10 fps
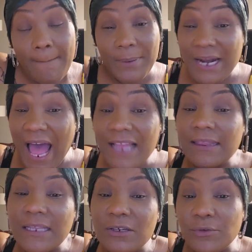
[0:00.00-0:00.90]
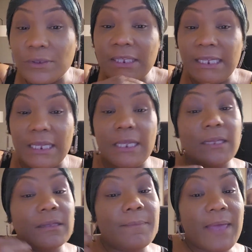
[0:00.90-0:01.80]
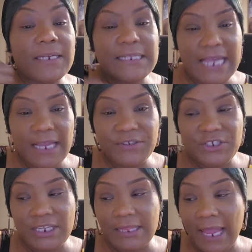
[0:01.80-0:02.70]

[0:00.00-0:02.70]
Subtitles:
But I literally, in the meditation,